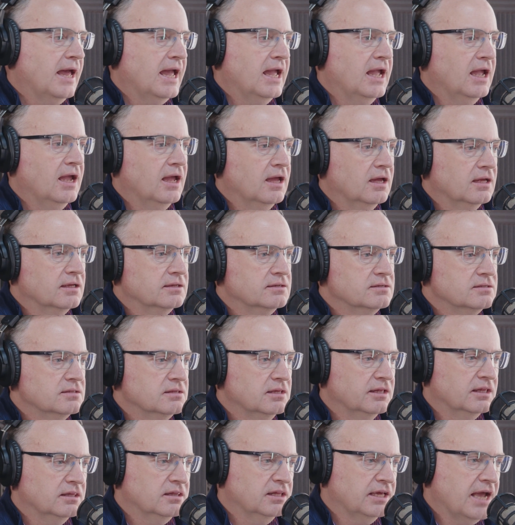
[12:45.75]
and
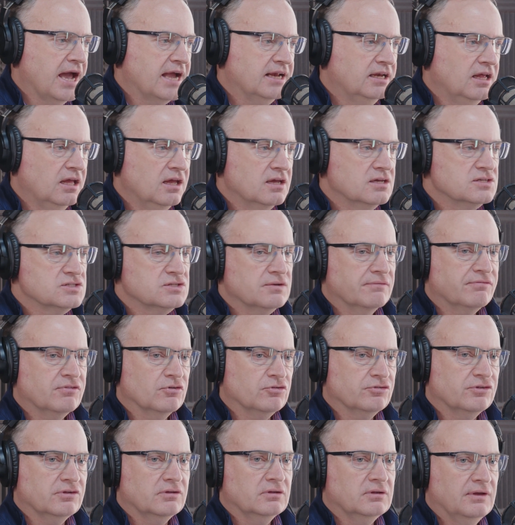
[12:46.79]
the idea is
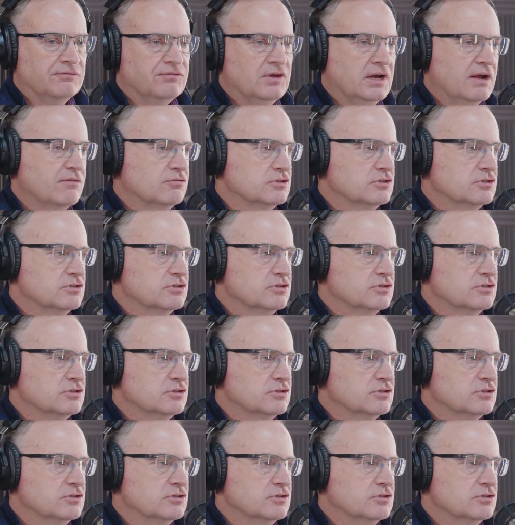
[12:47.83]
if